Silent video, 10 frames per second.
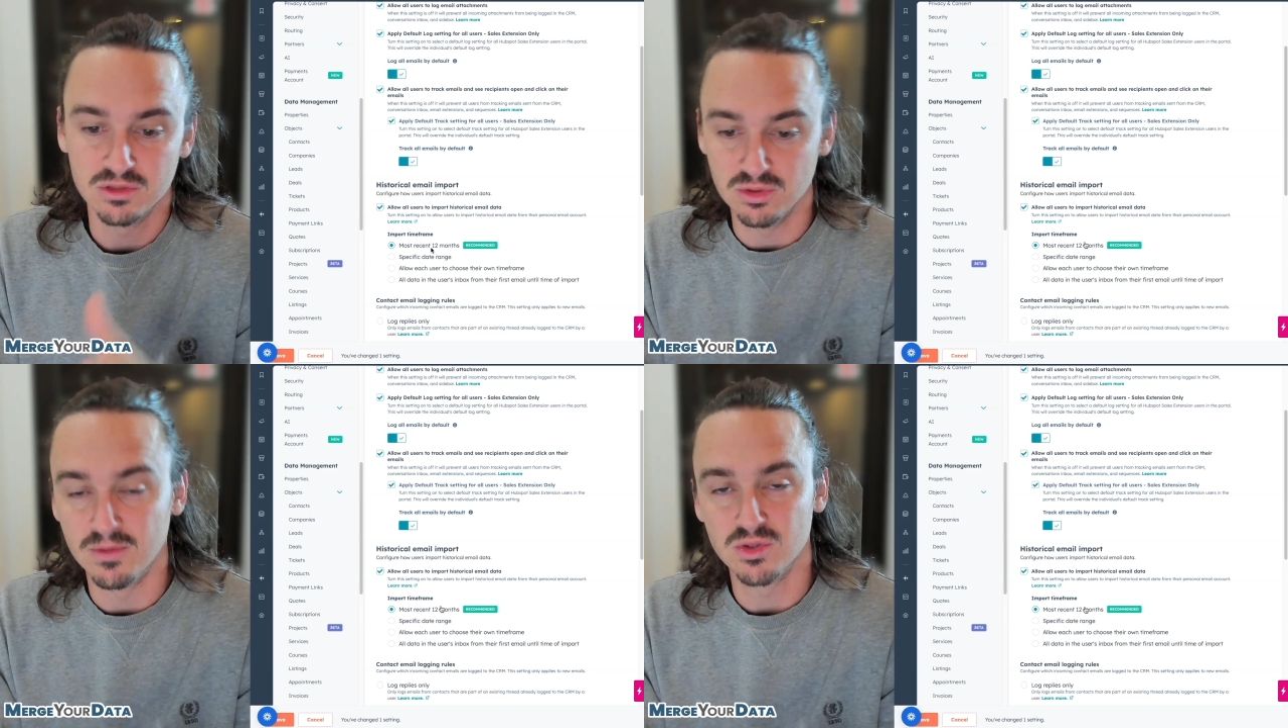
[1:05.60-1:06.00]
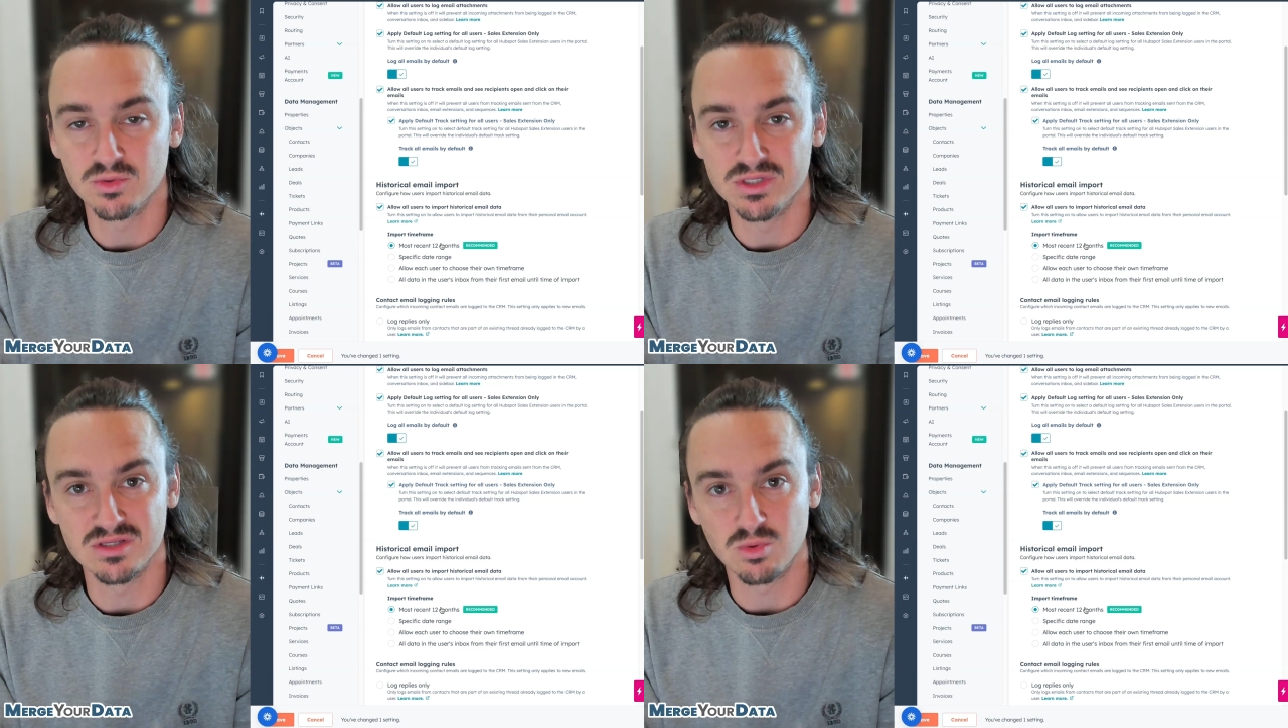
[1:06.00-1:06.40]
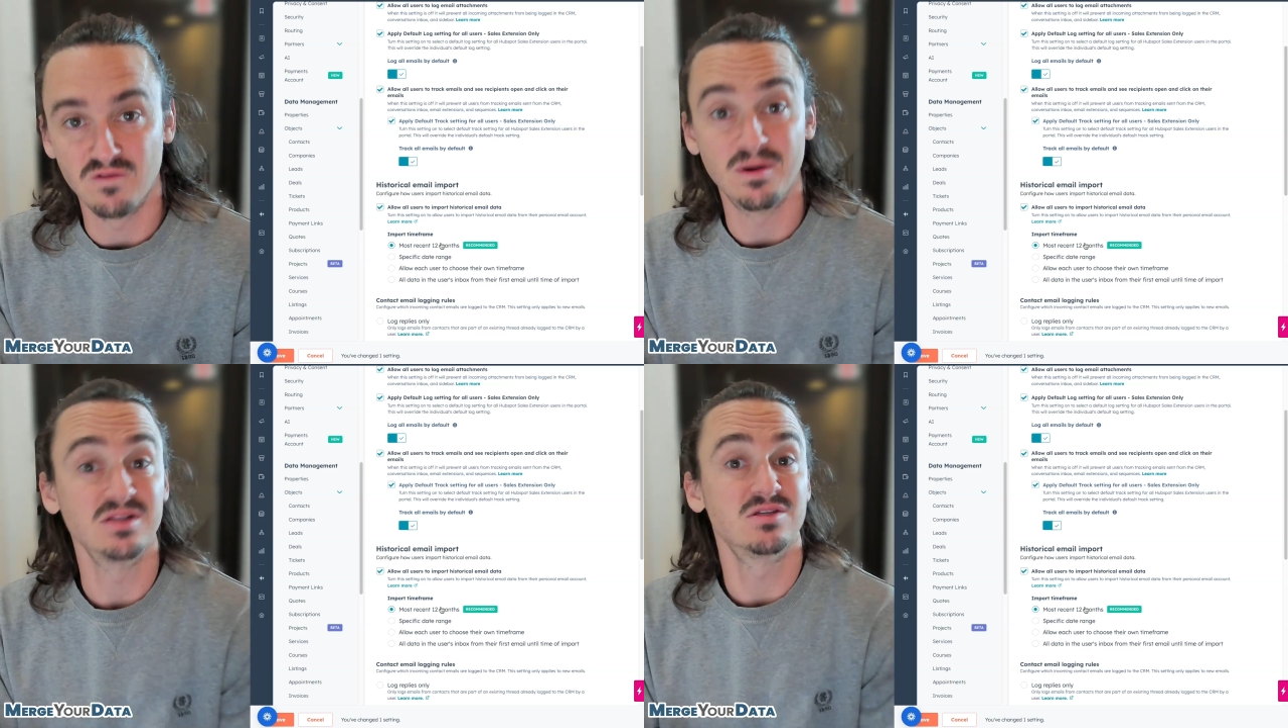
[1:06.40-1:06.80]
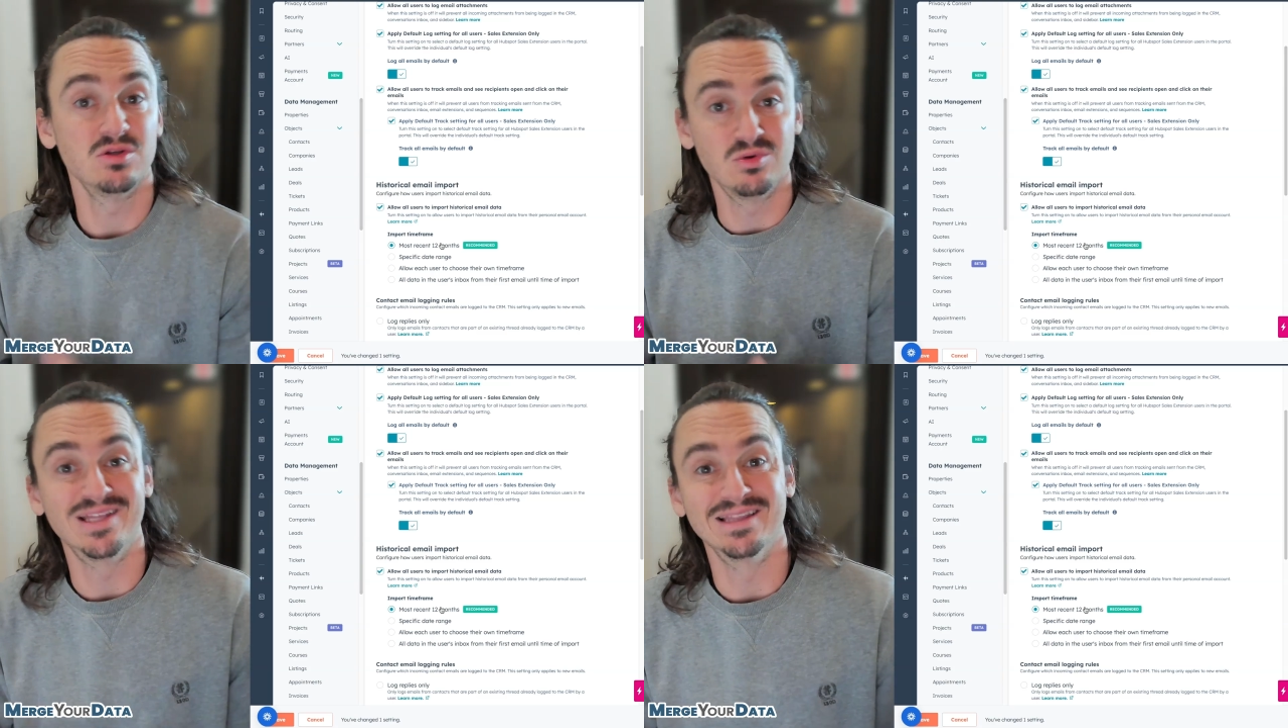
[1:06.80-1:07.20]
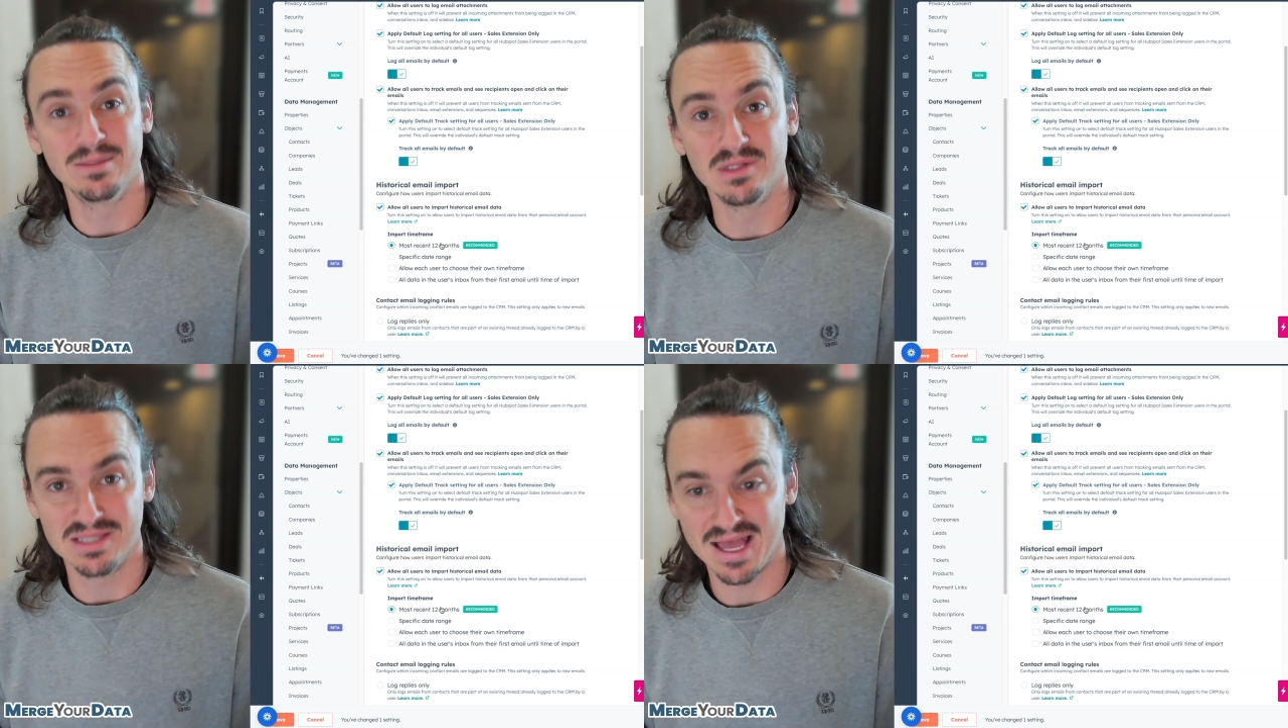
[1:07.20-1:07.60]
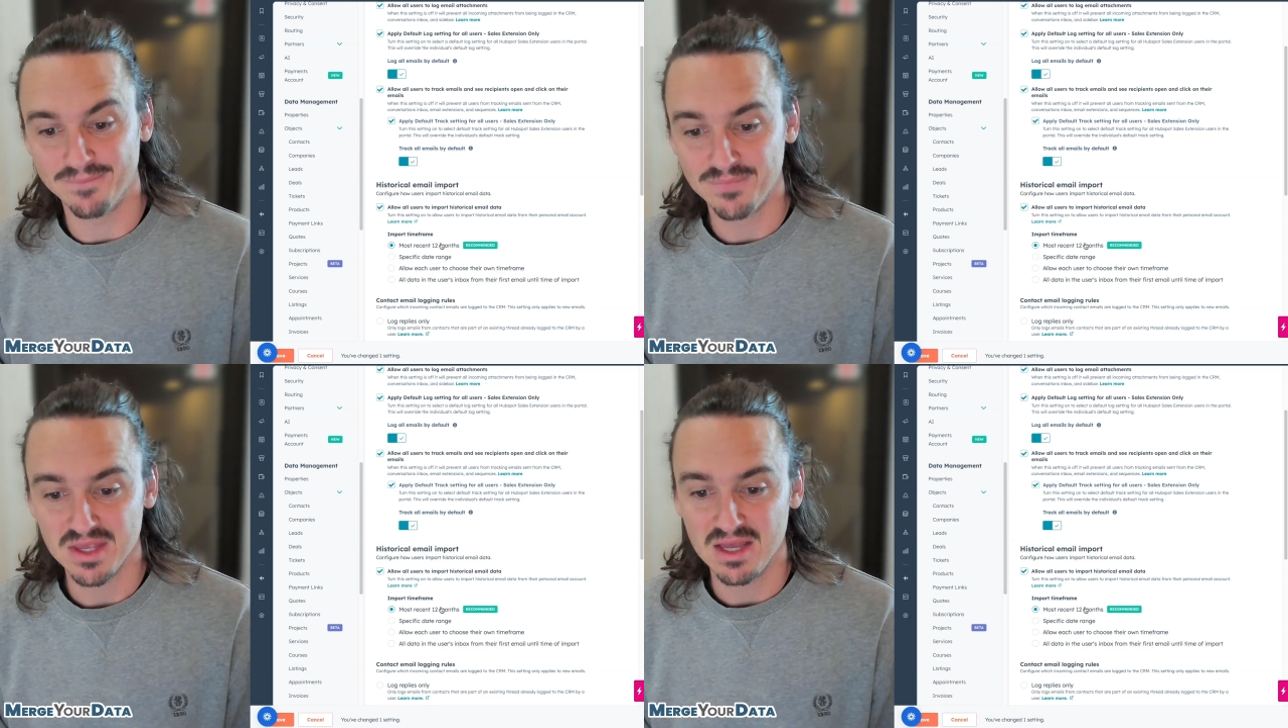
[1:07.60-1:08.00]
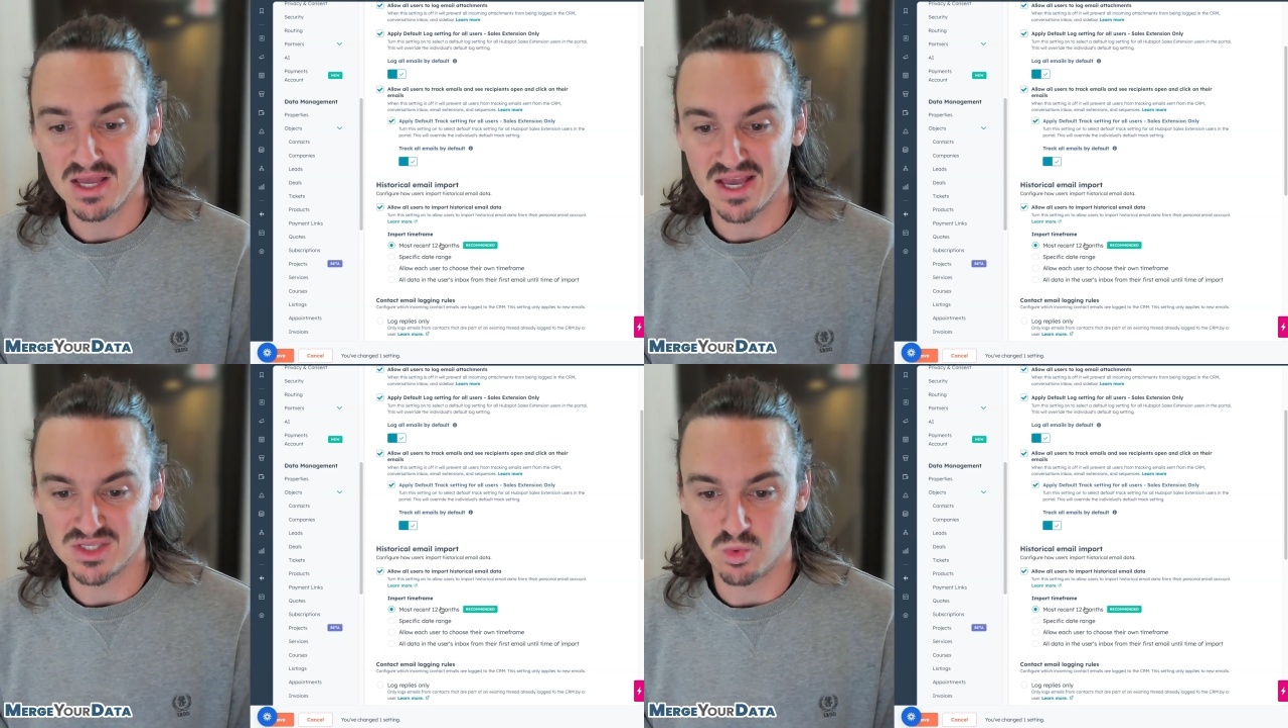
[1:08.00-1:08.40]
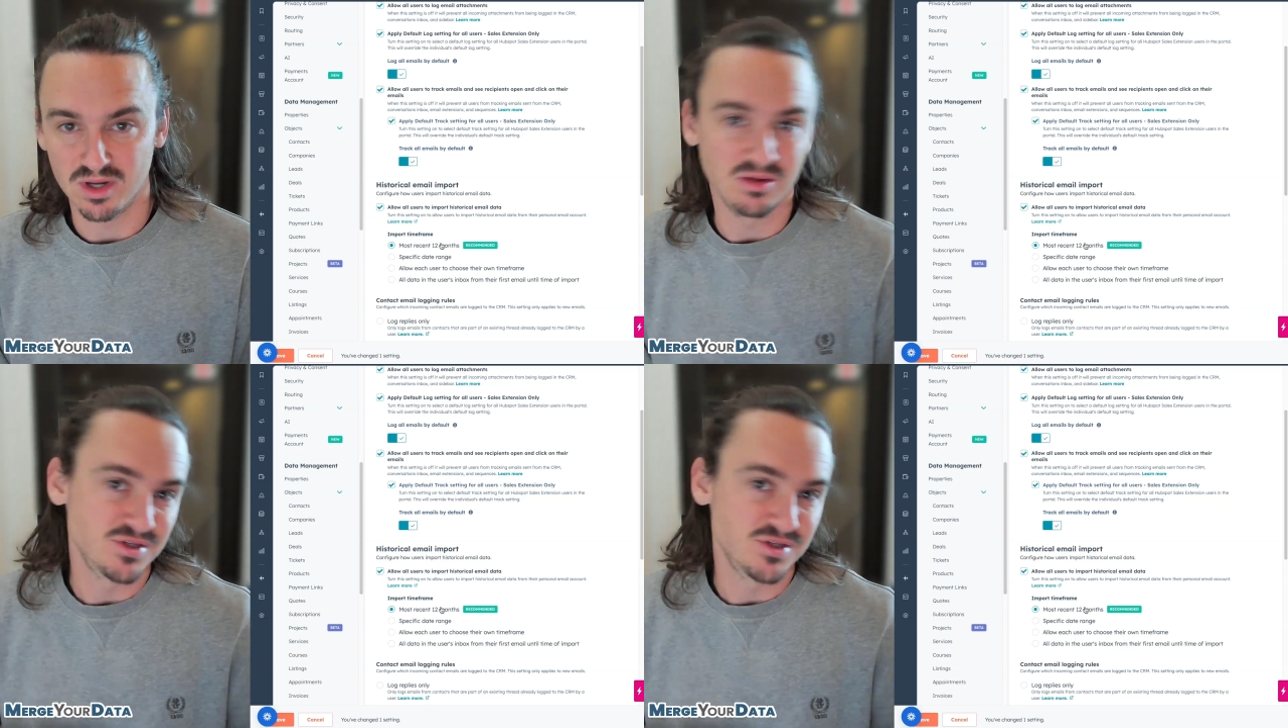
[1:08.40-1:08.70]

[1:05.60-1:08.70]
do the most recent 12 months, you can limit that as well.